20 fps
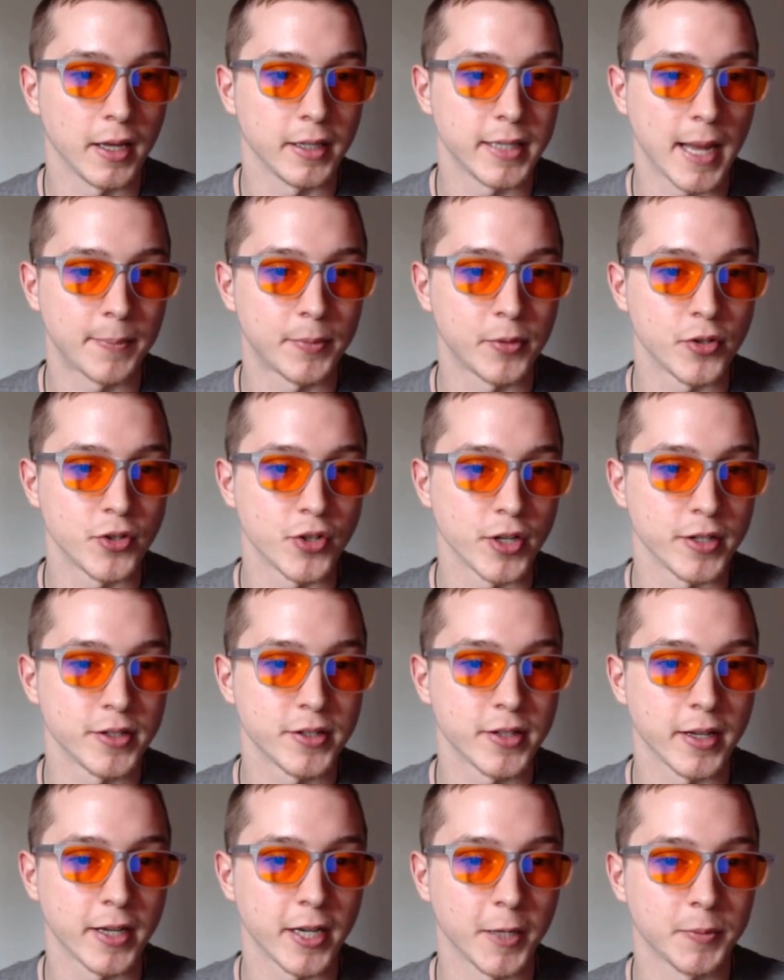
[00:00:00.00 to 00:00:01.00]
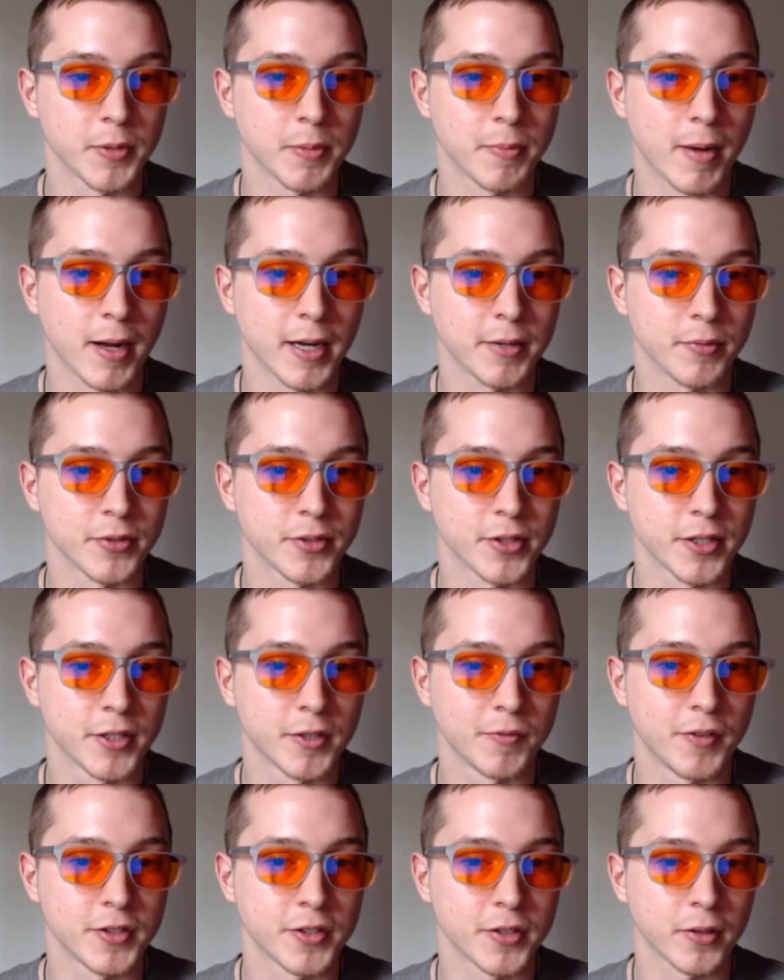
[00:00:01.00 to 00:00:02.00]
adaptogens that help the body
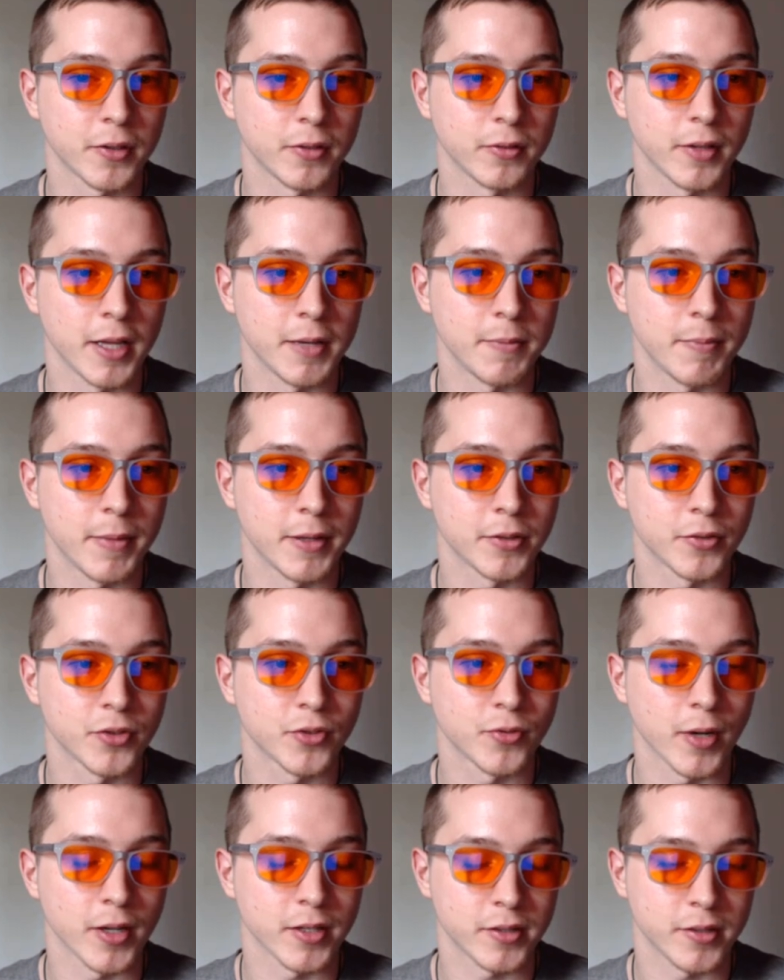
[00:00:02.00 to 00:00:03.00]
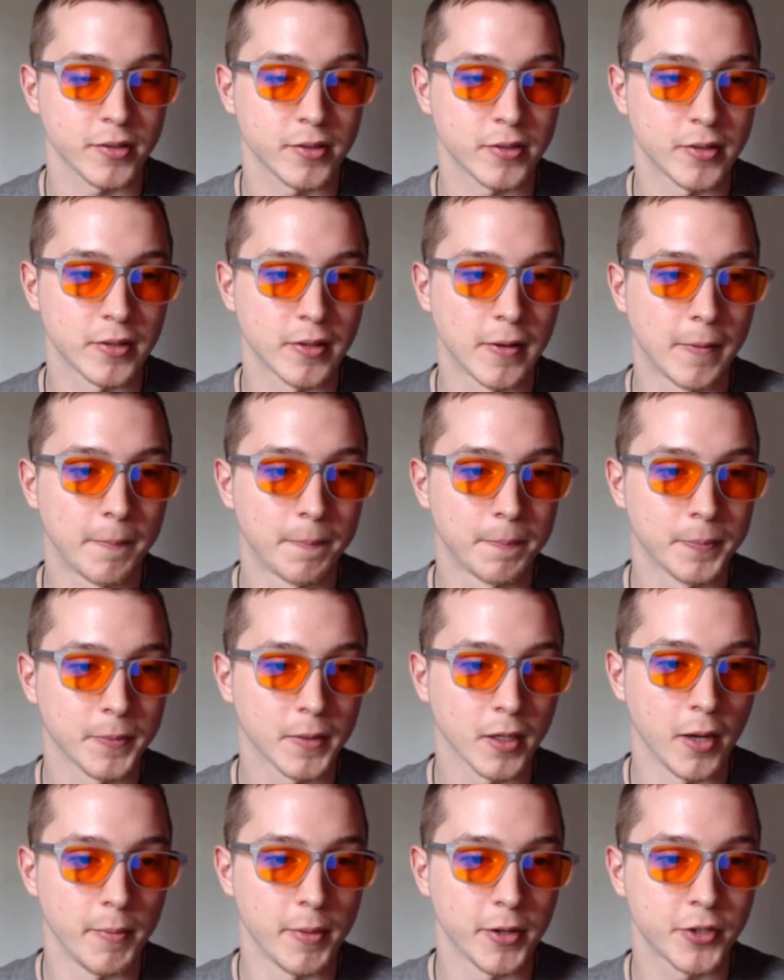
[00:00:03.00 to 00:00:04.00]
resist physical and mental stresses.
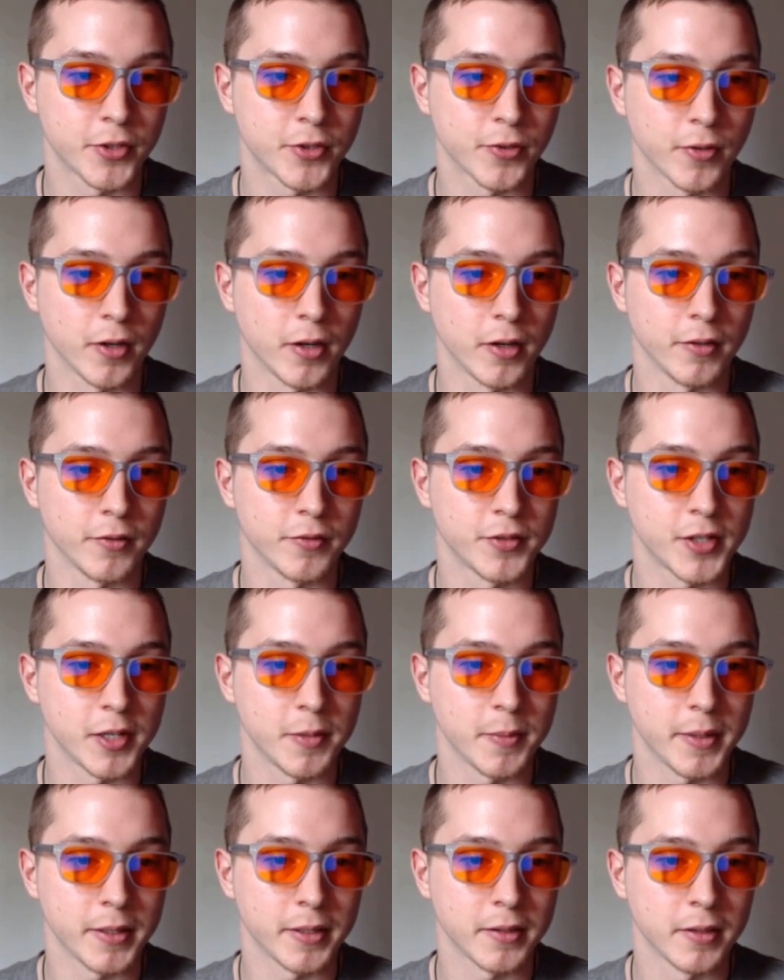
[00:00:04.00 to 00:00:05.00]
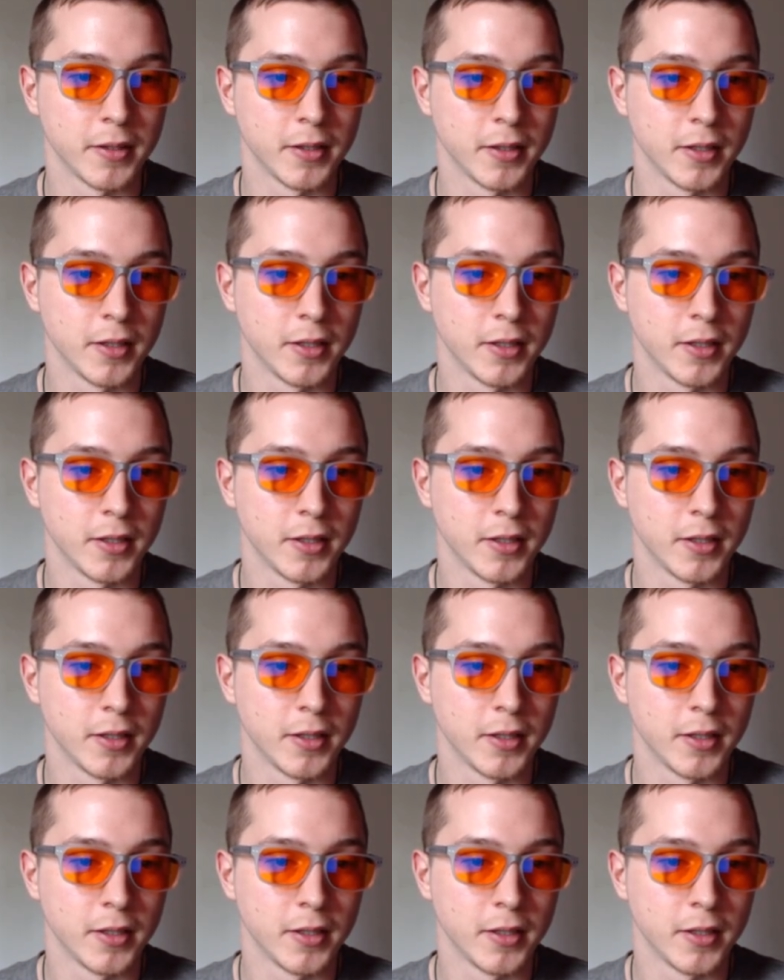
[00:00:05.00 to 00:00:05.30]
A mixture of cinnamon,